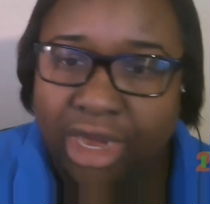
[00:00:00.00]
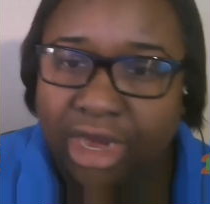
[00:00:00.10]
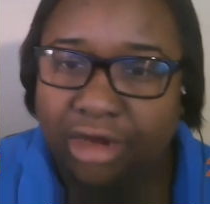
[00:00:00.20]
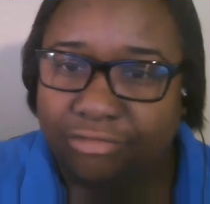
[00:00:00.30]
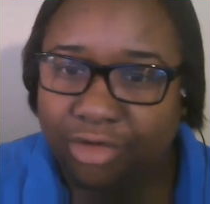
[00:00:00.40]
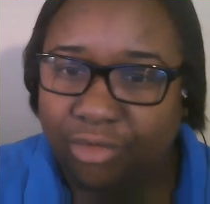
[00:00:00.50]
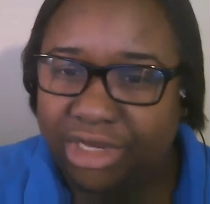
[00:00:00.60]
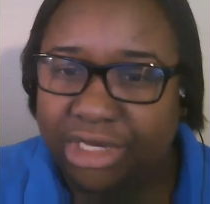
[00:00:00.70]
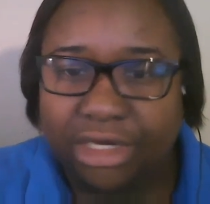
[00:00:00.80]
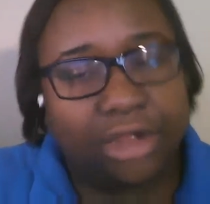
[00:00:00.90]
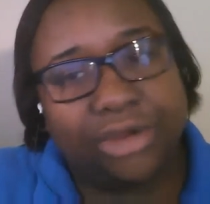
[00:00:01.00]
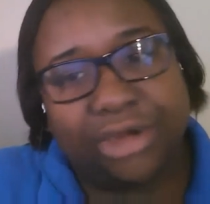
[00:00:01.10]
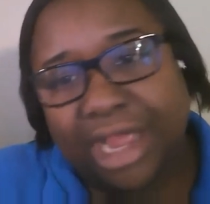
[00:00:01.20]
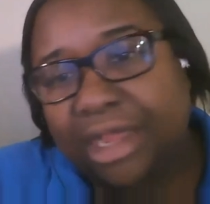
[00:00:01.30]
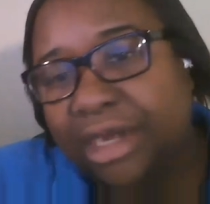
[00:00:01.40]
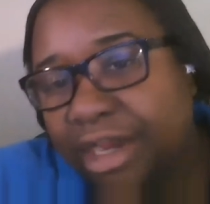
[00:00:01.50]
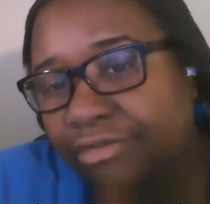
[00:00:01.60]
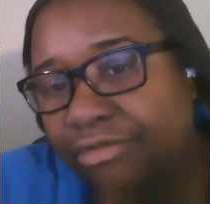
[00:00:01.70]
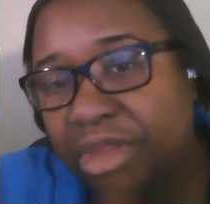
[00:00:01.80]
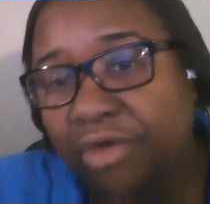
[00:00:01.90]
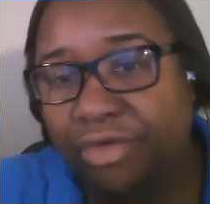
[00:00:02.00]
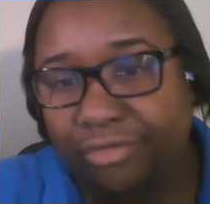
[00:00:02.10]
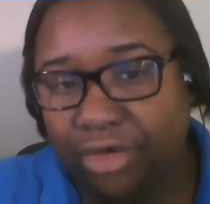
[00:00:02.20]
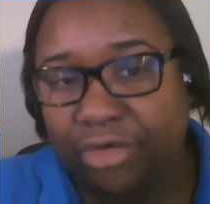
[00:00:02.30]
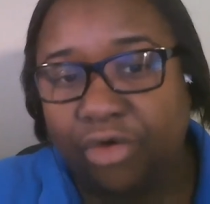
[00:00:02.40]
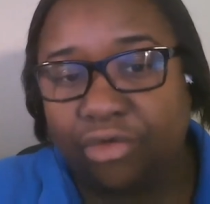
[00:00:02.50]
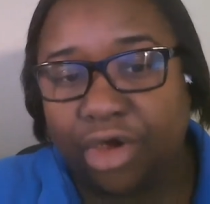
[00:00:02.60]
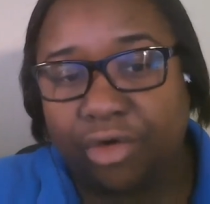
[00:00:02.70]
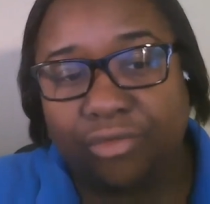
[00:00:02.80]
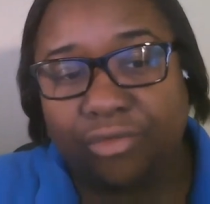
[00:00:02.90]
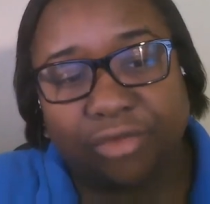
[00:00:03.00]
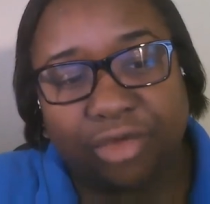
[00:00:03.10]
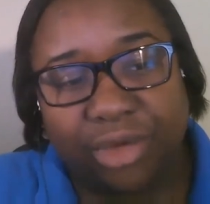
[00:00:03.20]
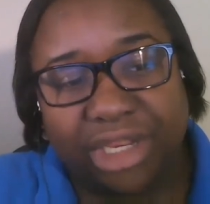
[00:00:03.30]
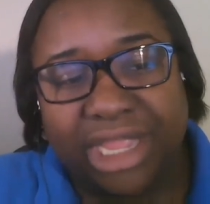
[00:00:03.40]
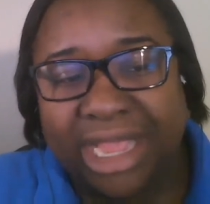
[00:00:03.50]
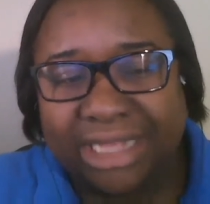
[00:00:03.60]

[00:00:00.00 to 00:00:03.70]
every week. No, you're not going to hear from me over the phone over every week.